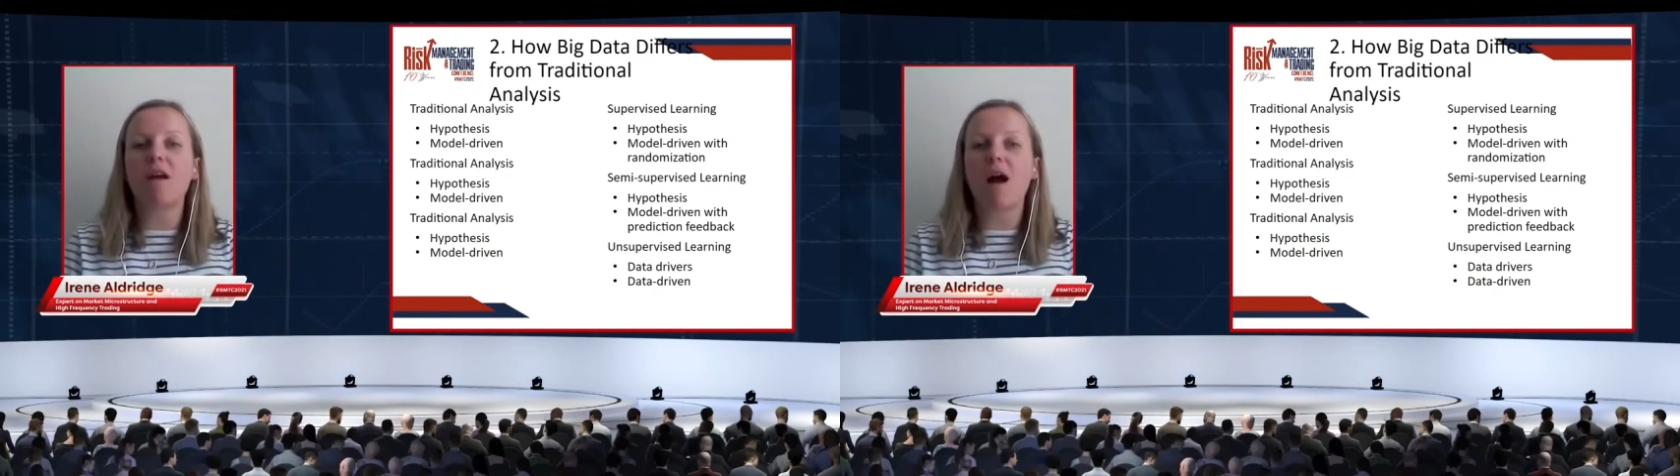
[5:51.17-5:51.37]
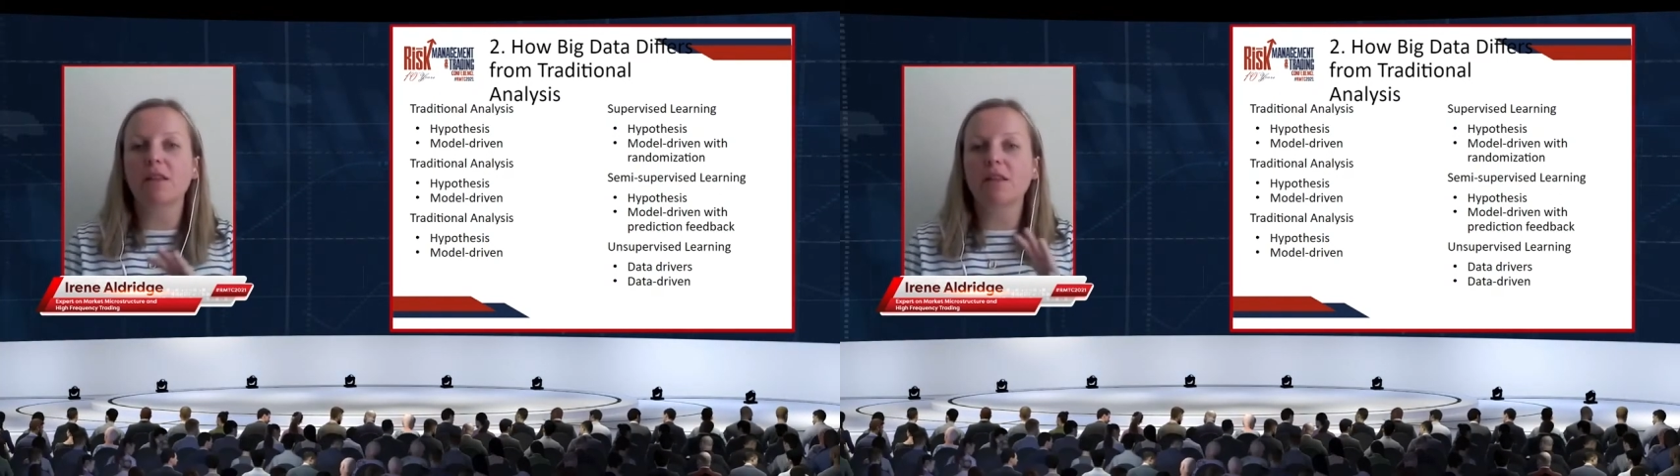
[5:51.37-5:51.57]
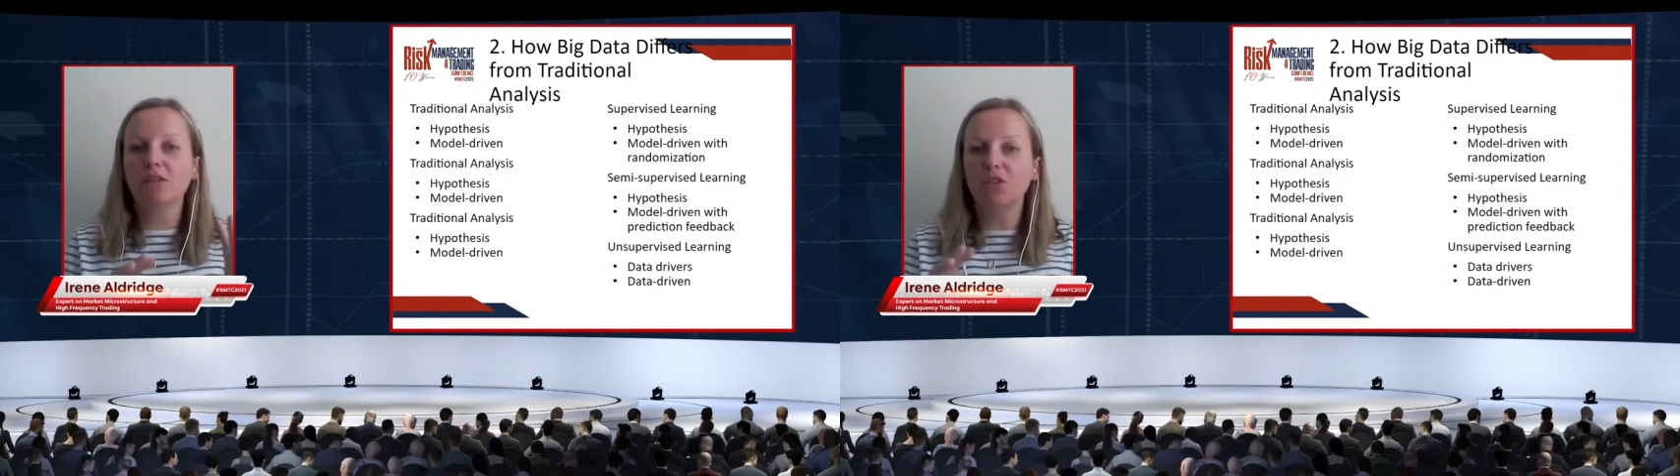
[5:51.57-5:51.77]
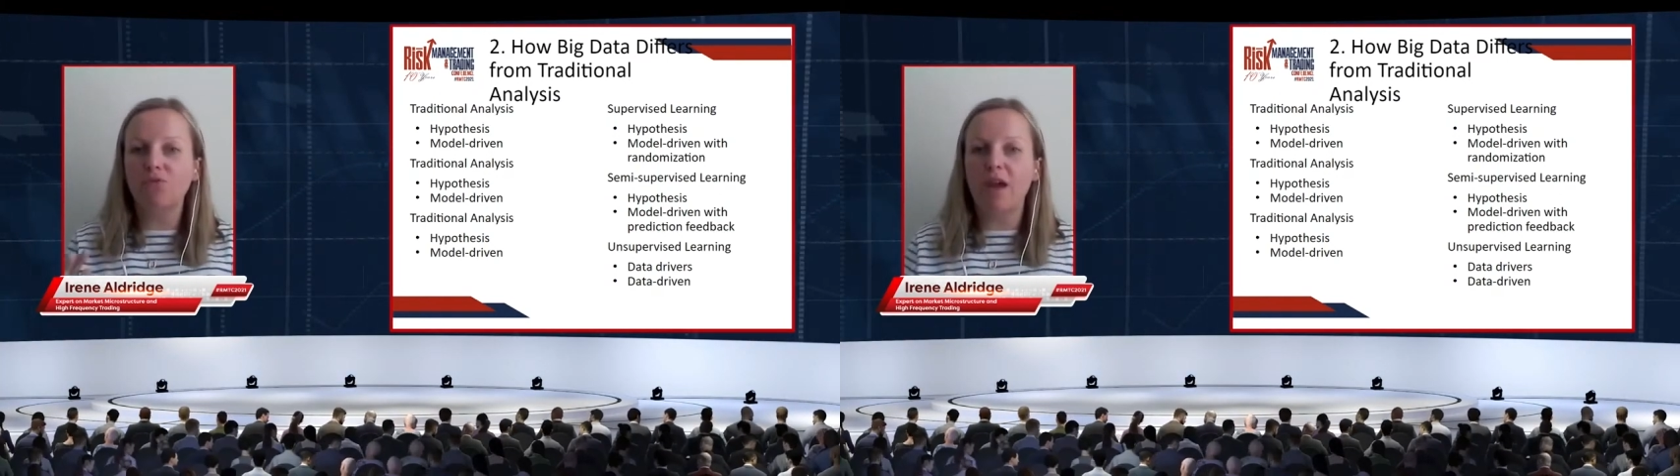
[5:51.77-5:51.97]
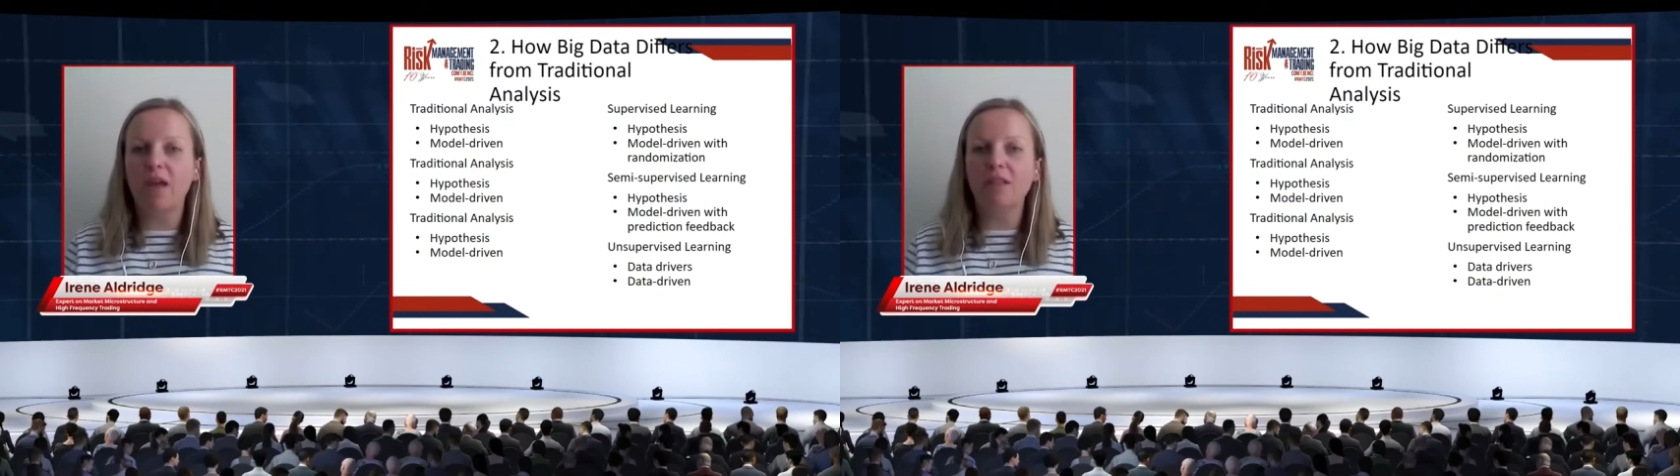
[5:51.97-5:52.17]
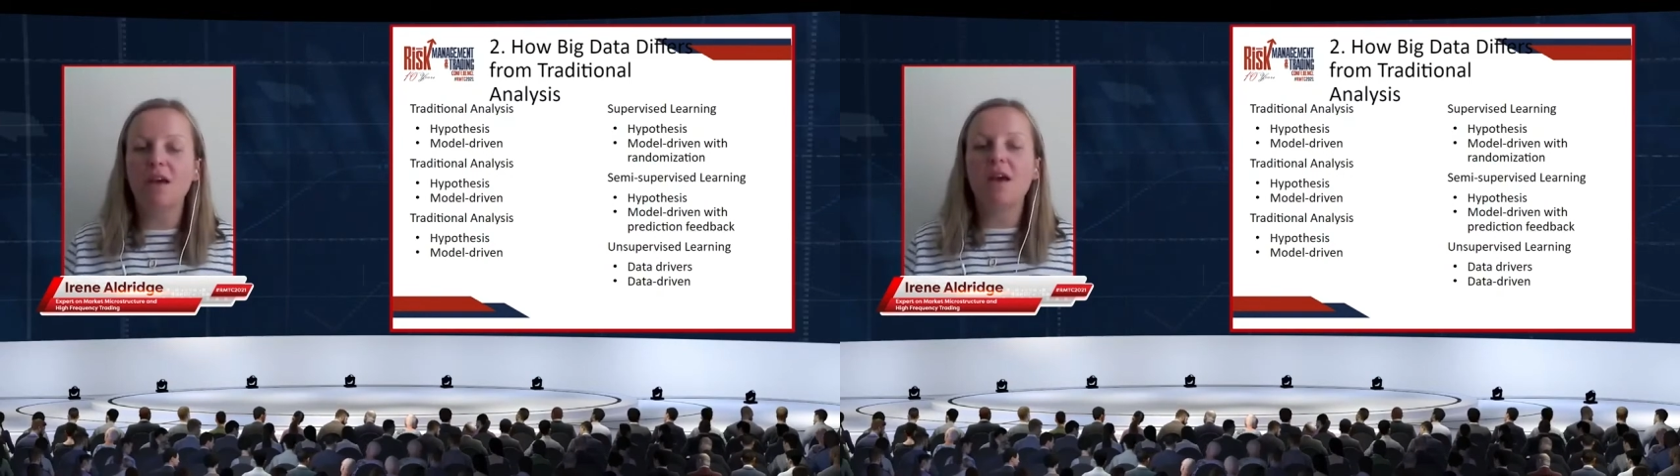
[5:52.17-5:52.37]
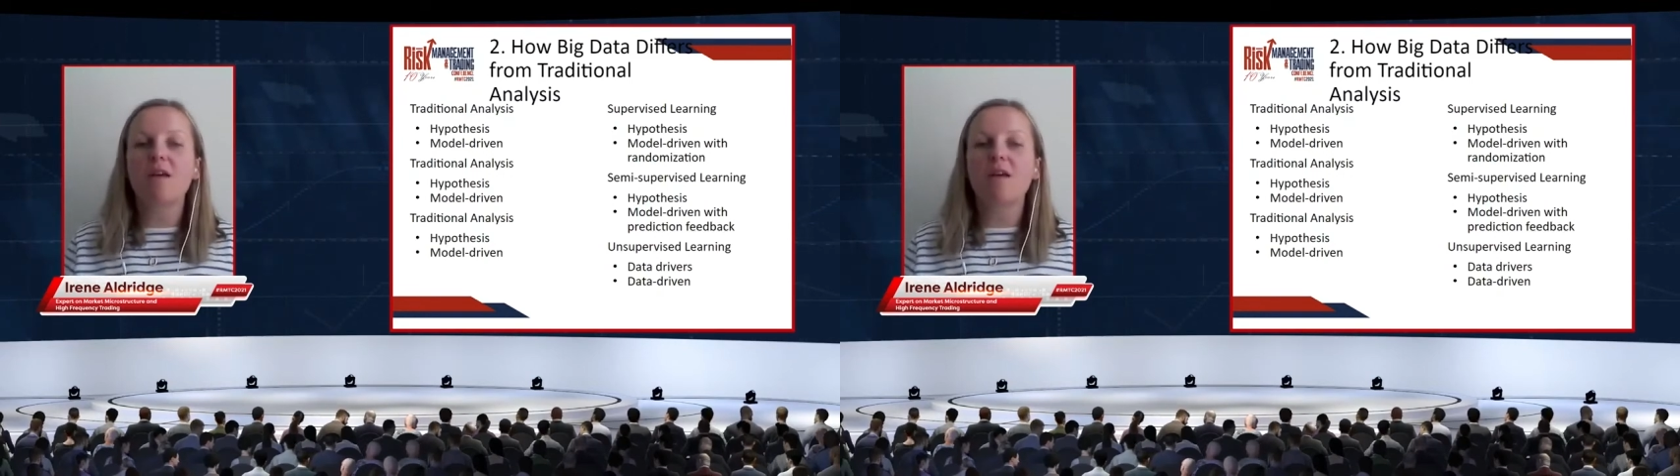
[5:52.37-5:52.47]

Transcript: they're unconstrained